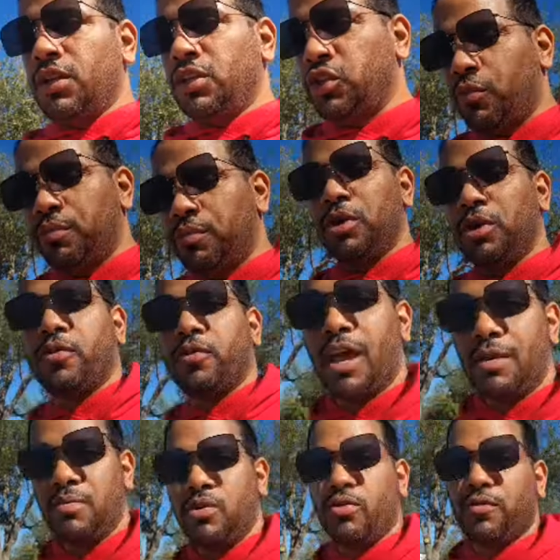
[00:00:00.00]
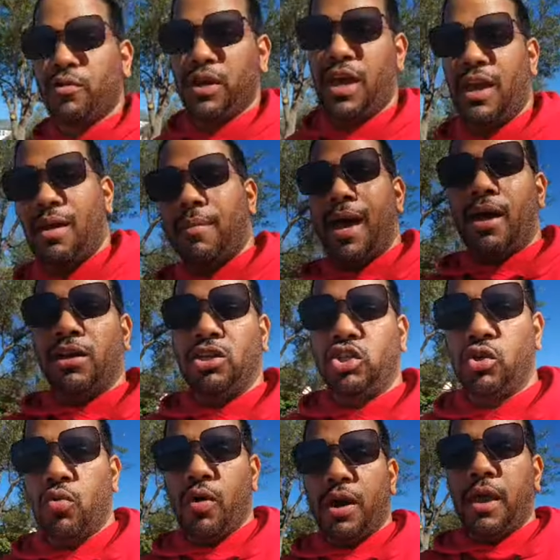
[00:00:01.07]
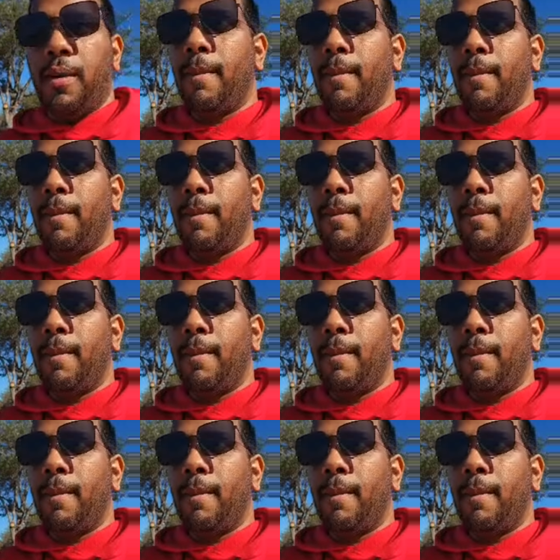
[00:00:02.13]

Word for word: so beautiful day, beautiful day. I'm out enjoying it.